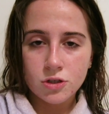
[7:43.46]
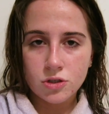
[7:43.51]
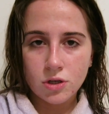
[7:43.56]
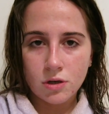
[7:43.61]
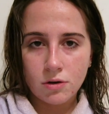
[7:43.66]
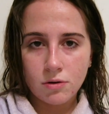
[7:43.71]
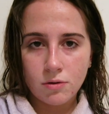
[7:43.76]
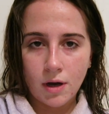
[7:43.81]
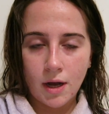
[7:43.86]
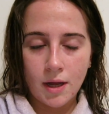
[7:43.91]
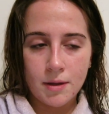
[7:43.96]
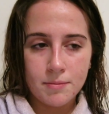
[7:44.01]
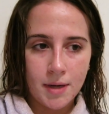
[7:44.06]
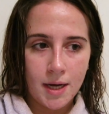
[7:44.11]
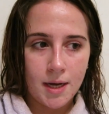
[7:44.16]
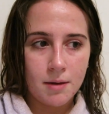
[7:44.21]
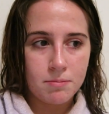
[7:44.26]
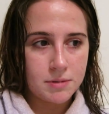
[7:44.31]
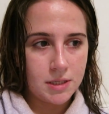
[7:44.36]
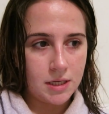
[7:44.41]
So I
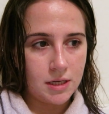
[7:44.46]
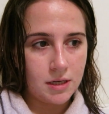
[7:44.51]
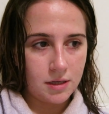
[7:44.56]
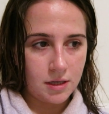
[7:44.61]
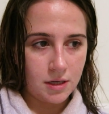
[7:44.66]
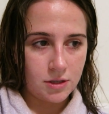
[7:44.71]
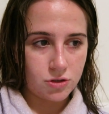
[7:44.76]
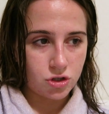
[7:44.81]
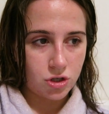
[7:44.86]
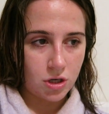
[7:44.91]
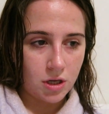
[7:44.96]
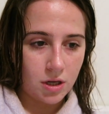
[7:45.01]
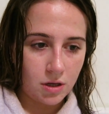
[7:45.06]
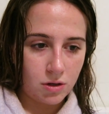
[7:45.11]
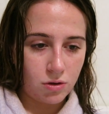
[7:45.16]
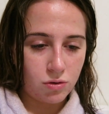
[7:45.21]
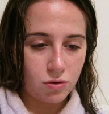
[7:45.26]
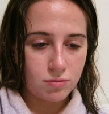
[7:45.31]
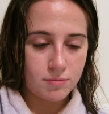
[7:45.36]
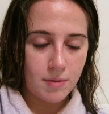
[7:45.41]
mapped it yesterday.
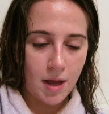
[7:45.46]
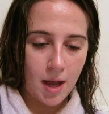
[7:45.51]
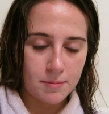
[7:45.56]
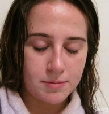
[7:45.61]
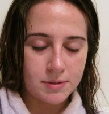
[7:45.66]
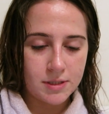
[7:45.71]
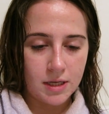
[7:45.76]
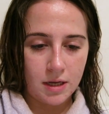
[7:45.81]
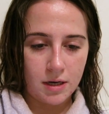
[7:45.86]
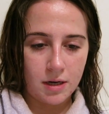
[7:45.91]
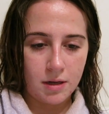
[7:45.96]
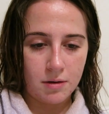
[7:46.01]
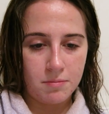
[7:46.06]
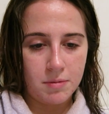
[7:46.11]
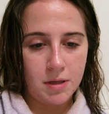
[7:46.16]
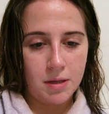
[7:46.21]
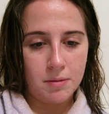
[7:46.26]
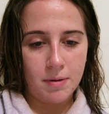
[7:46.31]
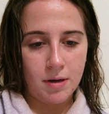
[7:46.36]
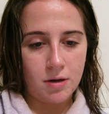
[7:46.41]
Google Maps said it'd
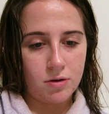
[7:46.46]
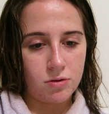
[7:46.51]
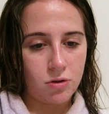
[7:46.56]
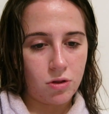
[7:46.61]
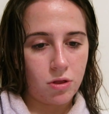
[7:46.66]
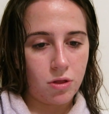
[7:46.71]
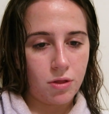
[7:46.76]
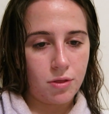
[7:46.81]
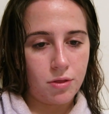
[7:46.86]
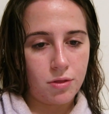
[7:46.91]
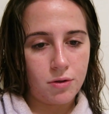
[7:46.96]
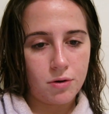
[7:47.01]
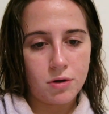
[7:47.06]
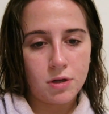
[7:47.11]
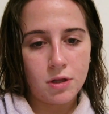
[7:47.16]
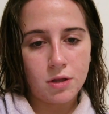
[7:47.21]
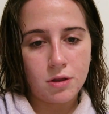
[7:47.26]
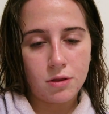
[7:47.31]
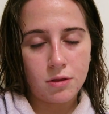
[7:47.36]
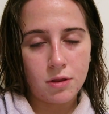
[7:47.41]
be about
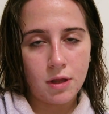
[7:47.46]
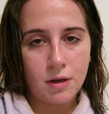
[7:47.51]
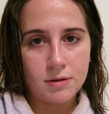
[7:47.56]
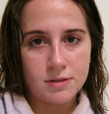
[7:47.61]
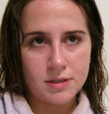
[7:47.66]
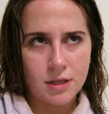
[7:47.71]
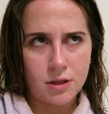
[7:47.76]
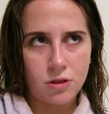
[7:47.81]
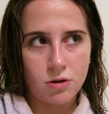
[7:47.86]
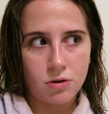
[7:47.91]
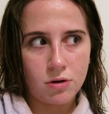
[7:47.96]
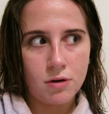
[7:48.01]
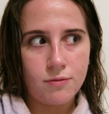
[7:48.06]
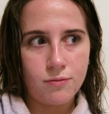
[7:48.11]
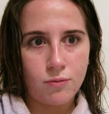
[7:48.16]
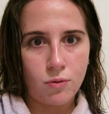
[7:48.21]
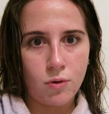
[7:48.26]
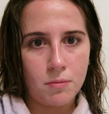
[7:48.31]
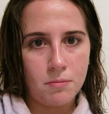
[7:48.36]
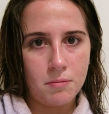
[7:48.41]
30, it said
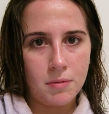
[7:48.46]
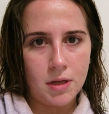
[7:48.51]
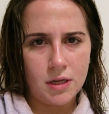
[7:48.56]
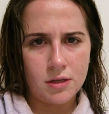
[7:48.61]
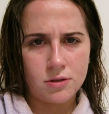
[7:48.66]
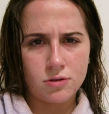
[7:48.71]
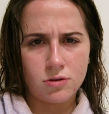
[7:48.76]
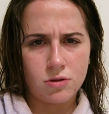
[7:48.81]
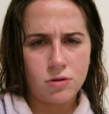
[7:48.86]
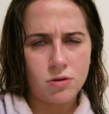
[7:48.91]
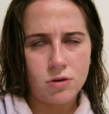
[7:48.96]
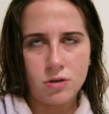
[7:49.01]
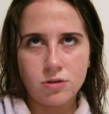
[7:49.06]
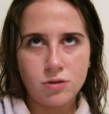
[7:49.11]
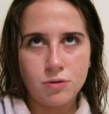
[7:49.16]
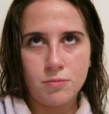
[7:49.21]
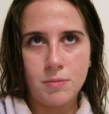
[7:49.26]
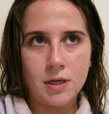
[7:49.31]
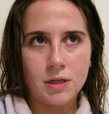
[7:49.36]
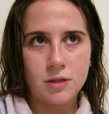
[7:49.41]
34 minutes or
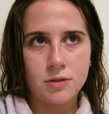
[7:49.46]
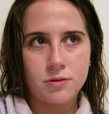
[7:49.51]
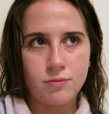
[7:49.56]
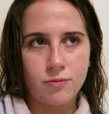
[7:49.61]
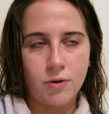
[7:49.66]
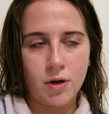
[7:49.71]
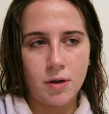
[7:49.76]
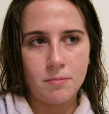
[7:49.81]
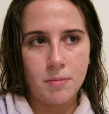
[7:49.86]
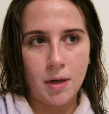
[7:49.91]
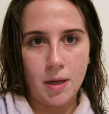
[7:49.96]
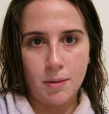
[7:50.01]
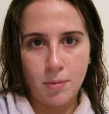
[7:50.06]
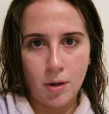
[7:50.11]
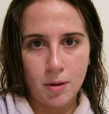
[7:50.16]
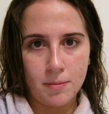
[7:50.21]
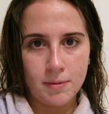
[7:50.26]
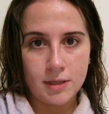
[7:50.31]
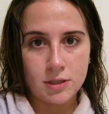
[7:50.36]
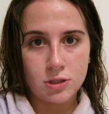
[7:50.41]
32 minutes from my
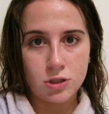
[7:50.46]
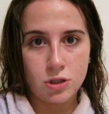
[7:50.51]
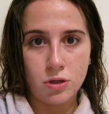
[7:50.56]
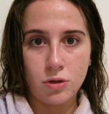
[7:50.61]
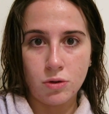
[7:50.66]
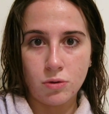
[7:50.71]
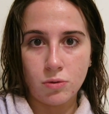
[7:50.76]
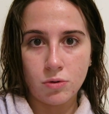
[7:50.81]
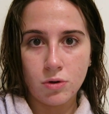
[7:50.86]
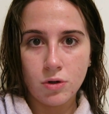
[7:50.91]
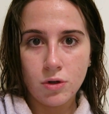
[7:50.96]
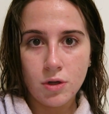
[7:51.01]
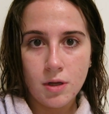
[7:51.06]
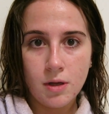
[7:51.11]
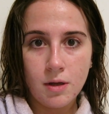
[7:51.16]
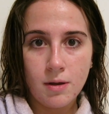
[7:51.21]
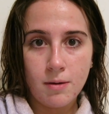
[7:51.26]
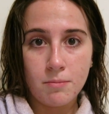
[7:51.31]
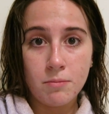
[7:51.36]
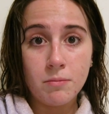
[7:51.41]
apartment to
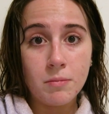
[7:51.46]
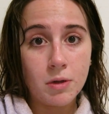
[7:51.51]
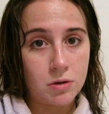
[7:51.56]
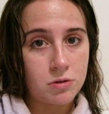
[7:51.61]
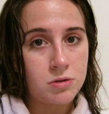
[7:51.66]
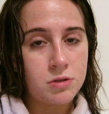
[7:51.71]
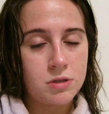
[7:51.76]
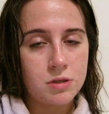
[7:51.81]
Milk